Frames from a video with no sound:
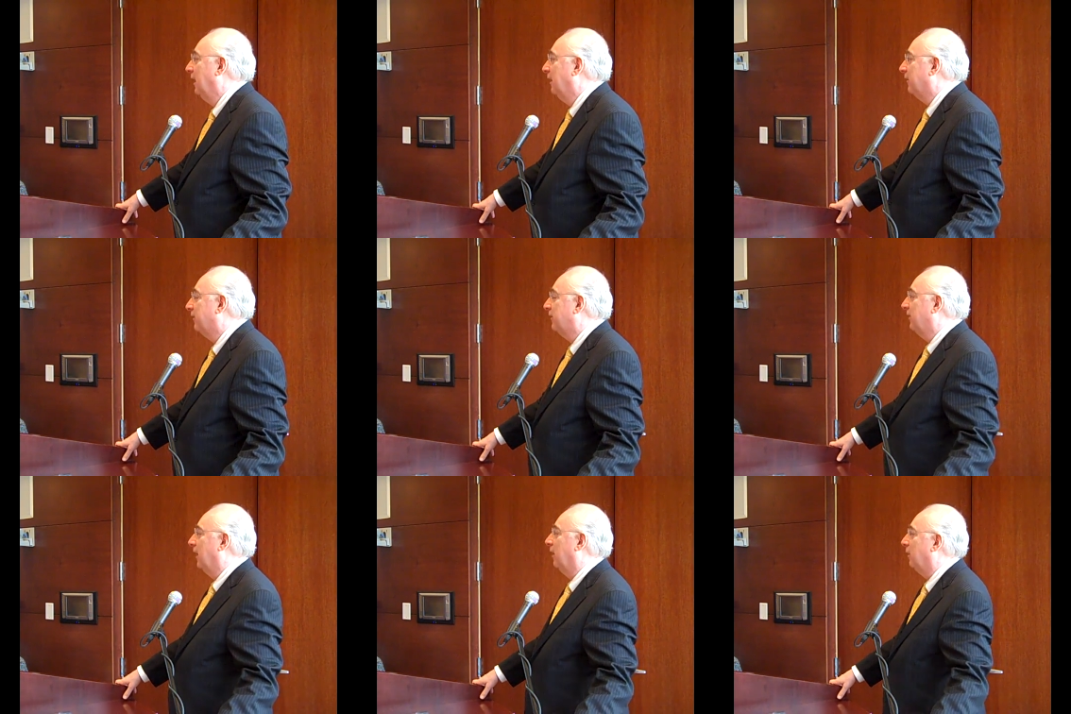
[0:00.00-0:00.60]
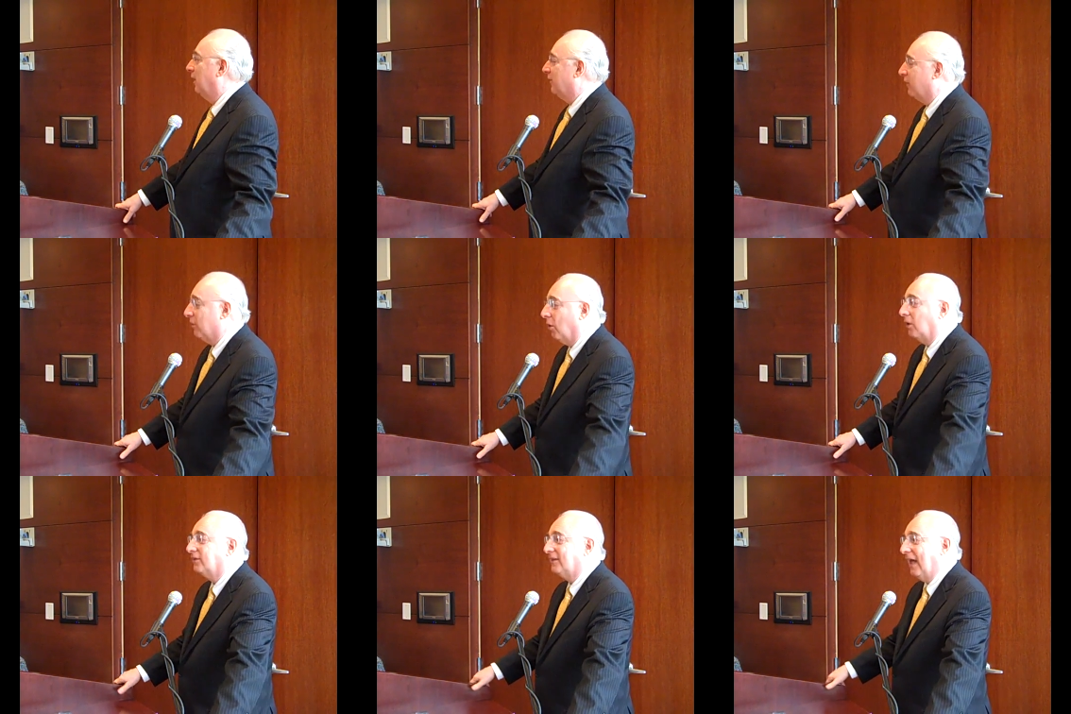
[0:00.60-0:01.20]
If, uh, if
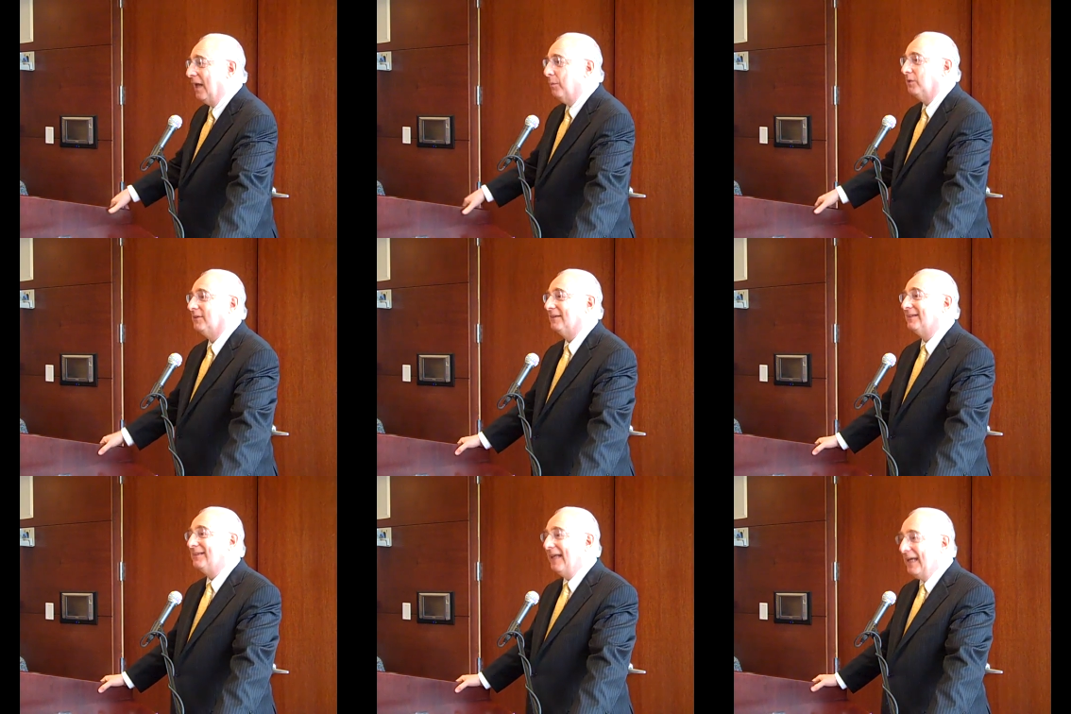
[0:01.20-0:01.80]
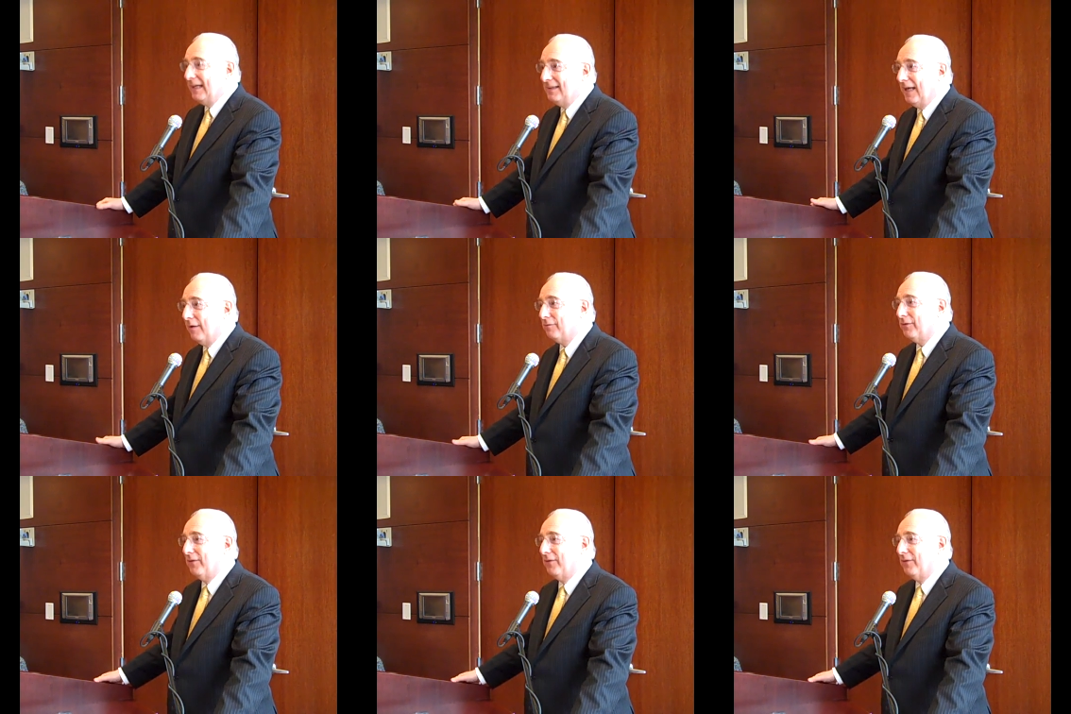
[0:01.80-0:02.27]
we're all able to stand